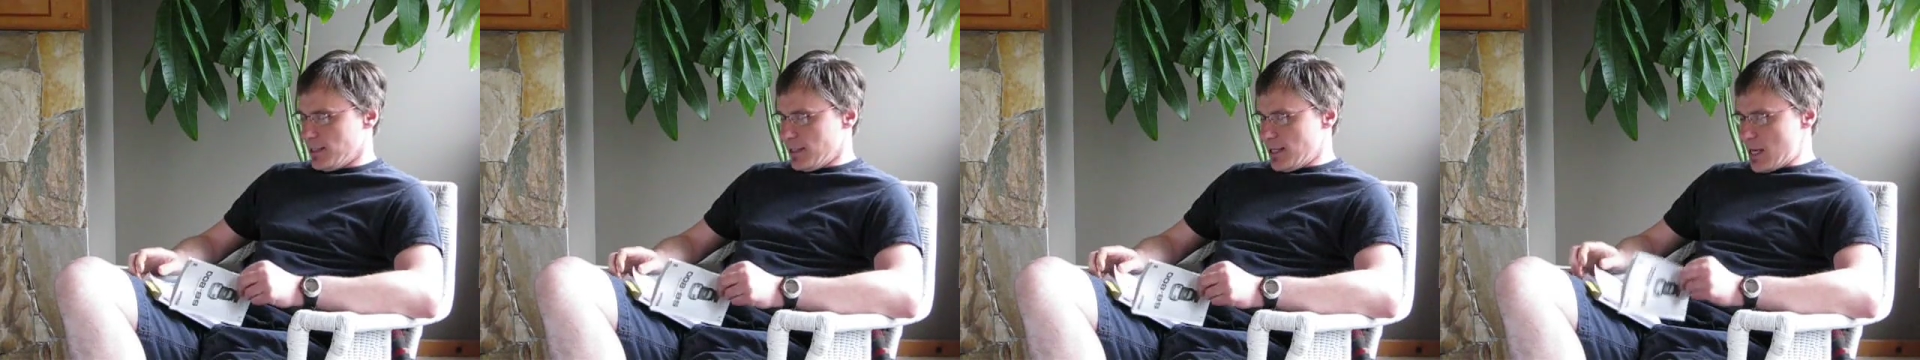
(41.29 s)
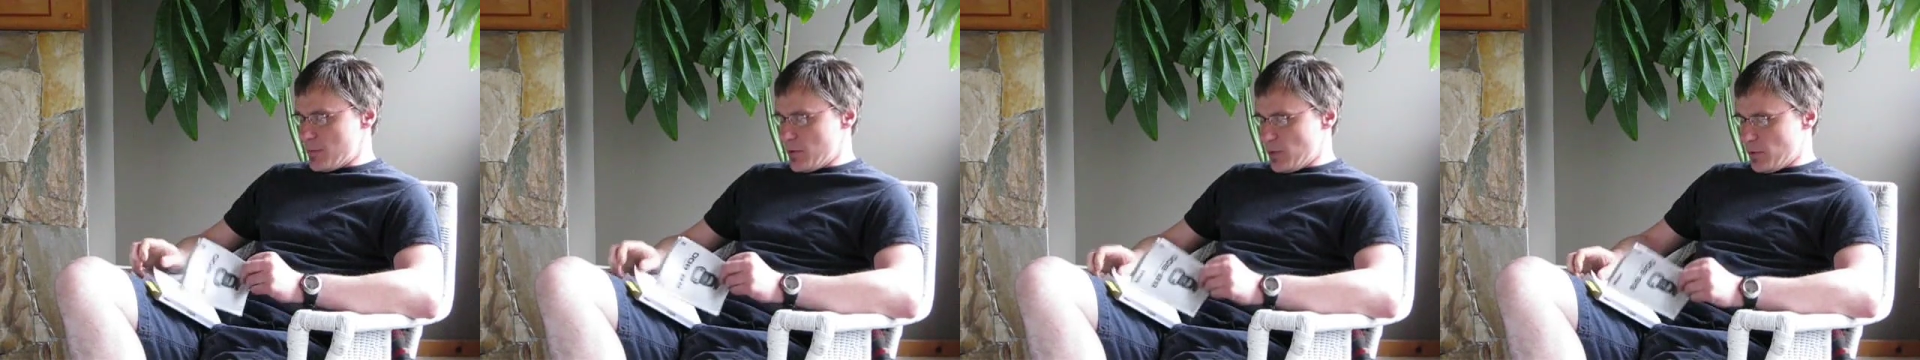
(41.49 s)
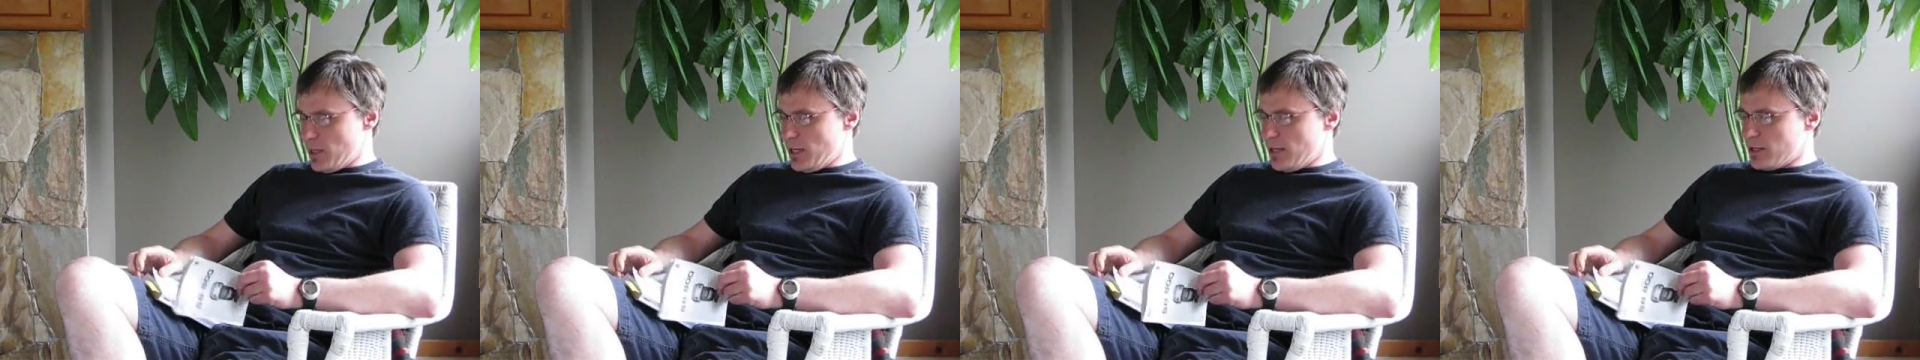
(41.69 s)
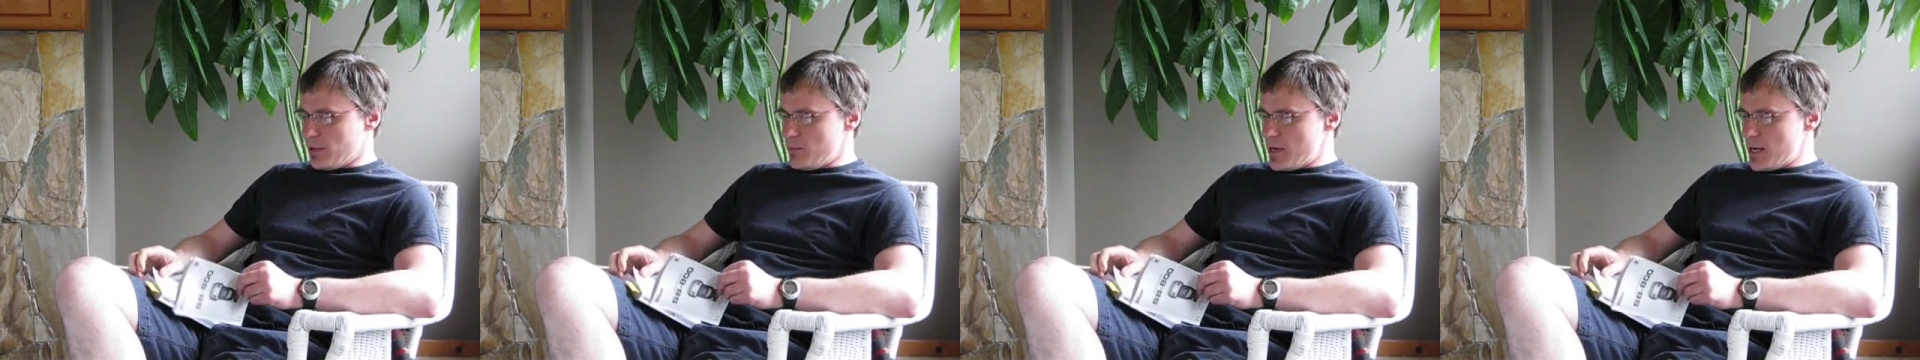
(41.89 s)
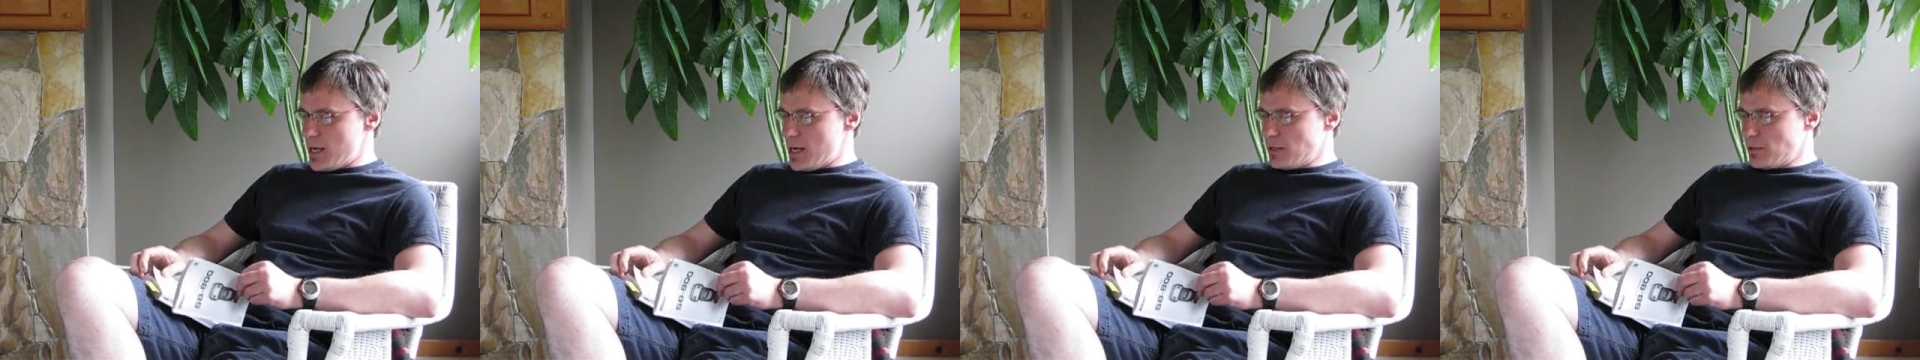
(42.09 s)
I've been reading the
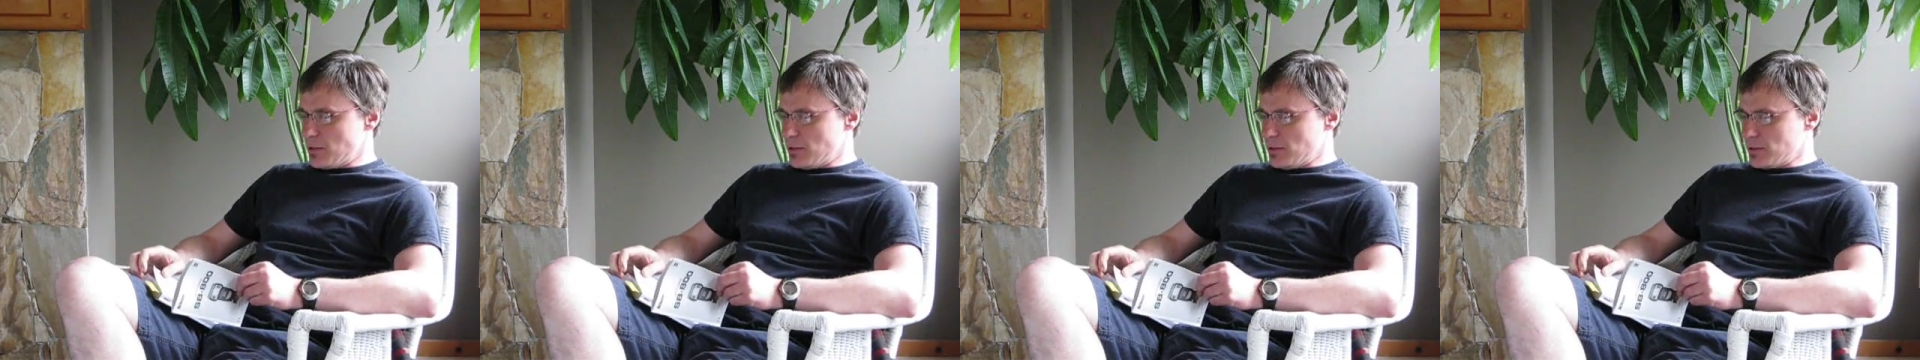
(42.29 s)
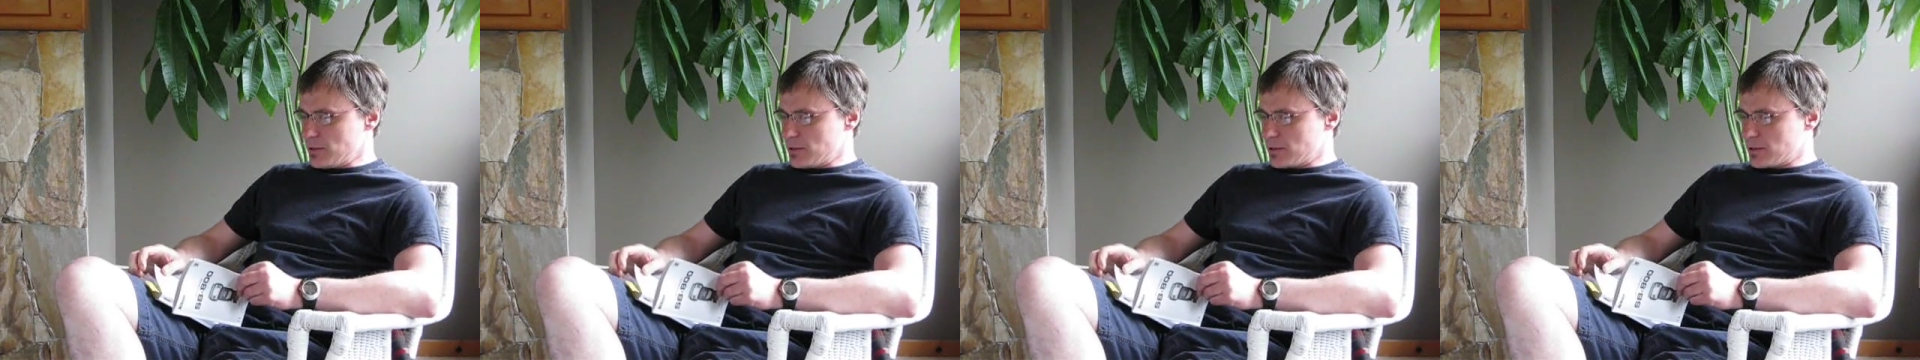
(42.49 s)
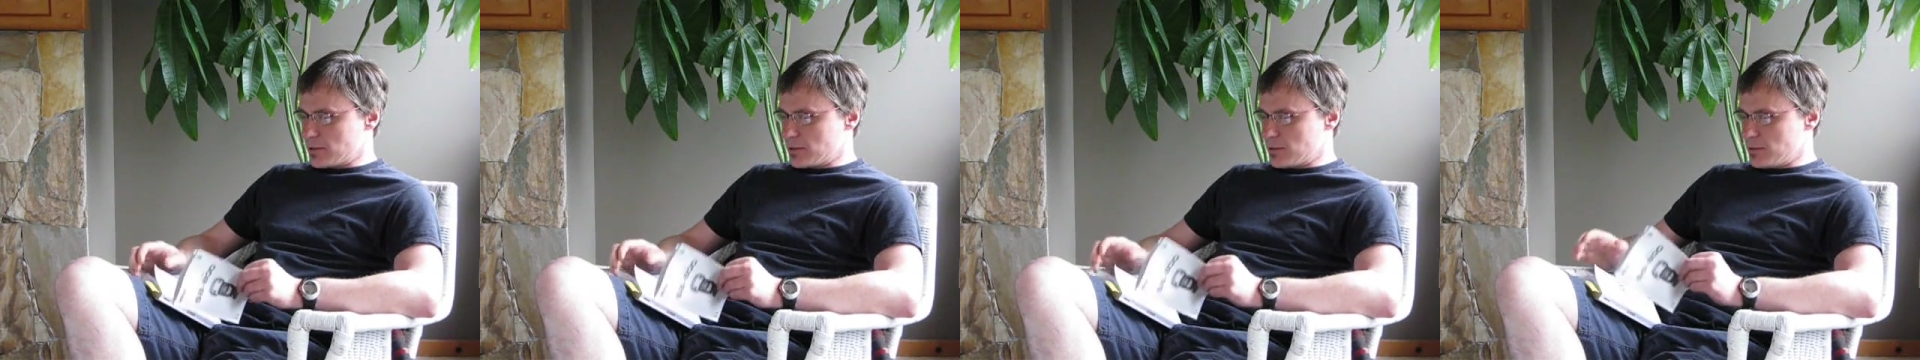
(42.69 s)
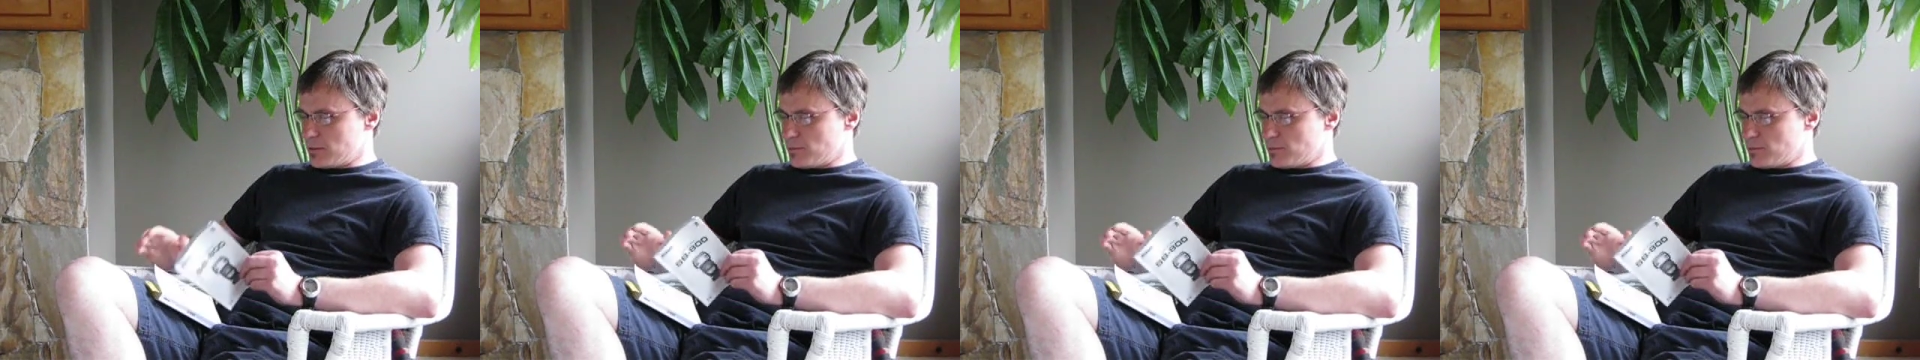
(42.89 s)
manuals.